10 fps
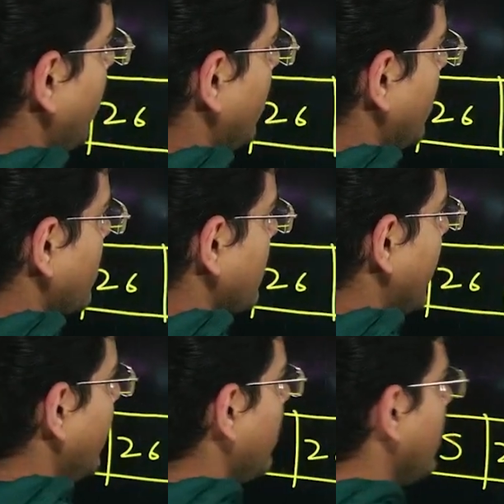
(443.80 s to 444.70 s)
on this
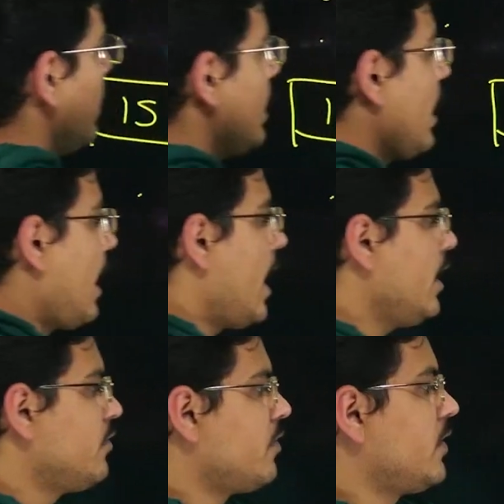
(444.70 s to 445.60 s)
side
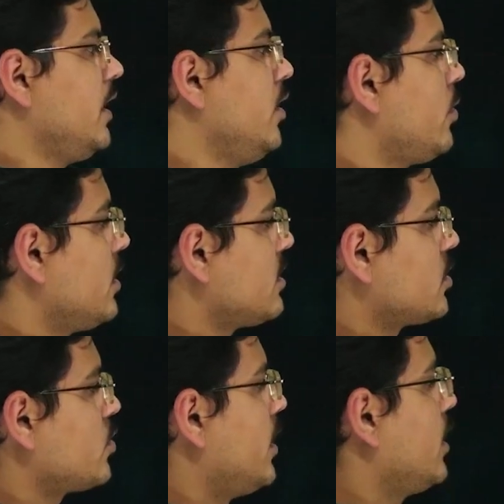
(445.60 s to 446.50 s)
and 15, 26,
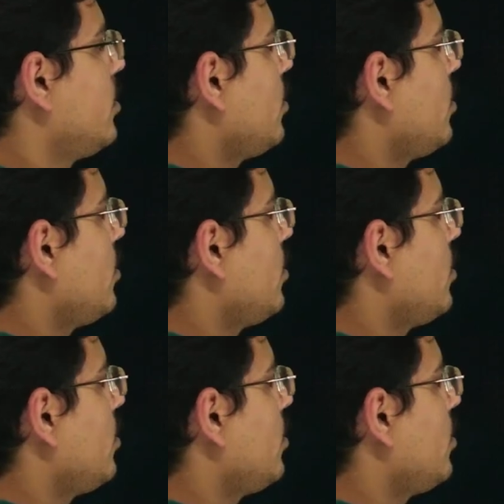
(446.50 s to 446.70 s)
20